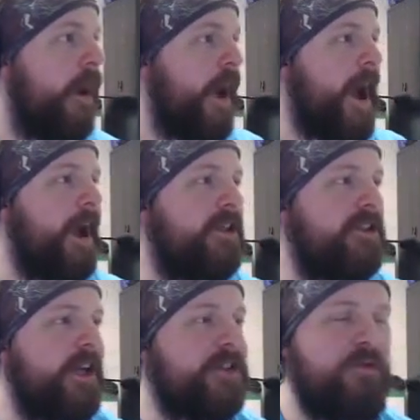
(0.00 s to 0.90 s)
Hi,
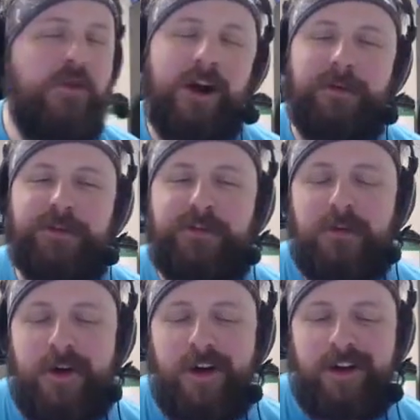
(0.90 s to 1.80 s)
Jest. Welcome to the
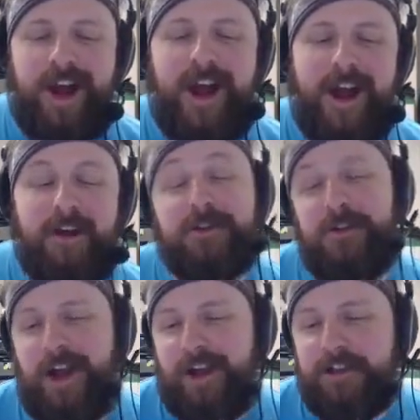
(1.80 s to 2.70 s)
squad. How's it
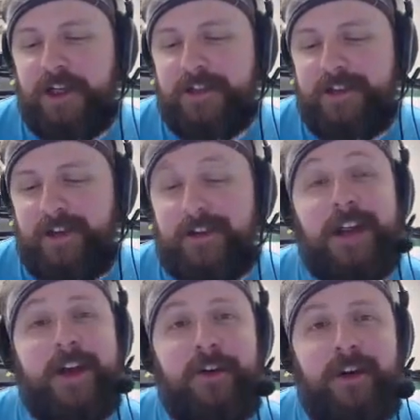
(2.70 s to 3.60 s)
going, Hi, Jest?
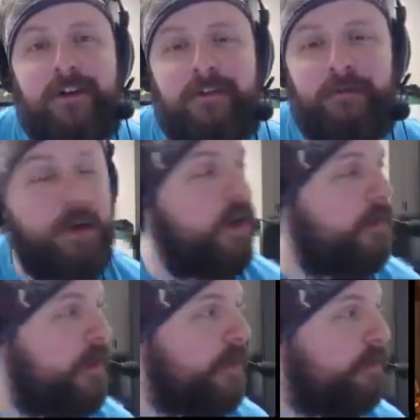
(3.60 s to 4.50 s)
Glad you're here. We're
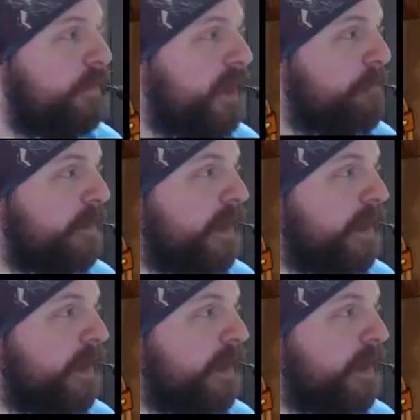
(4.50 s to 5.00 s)
running through the game right